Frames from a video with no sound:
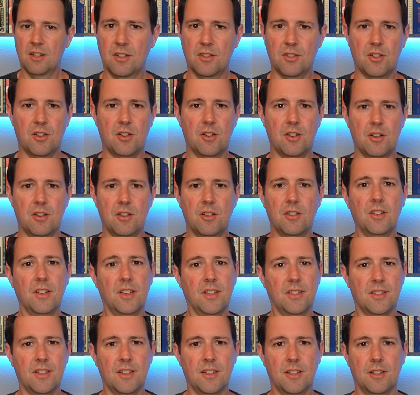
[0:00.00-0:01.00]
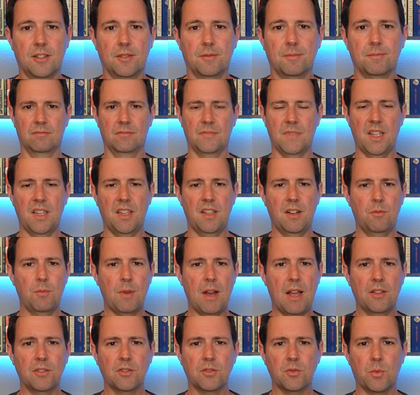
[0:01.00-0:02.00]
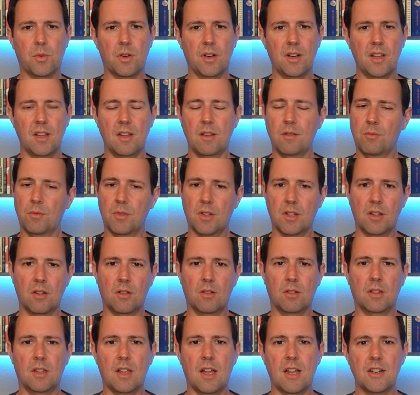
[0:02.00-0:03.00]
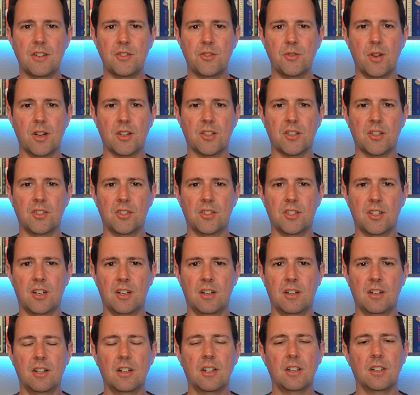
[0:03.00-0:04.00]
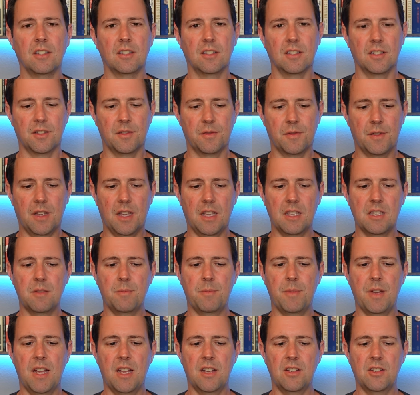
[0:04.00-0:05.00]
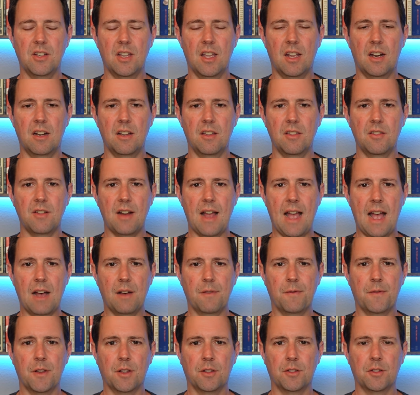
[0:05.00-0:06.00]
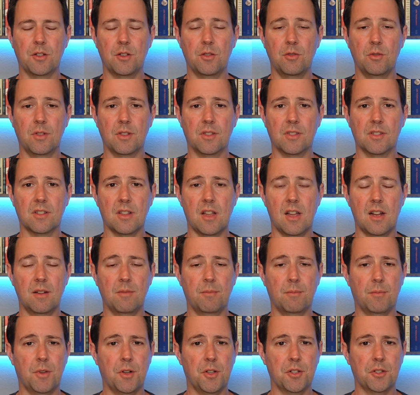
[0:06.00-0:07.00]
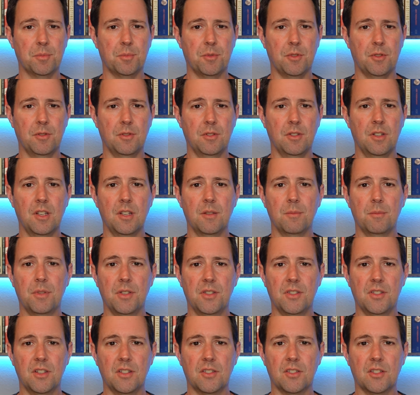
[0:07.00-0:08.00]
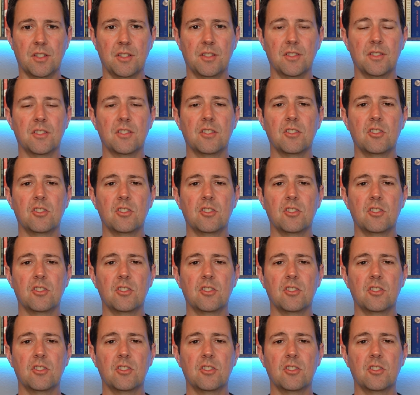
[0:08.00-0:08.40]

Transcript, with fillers: Turner is it. And then round 20, you can go a lot of directions here. Let's fill out the bench, get another outfielder who can slot in multiple positions,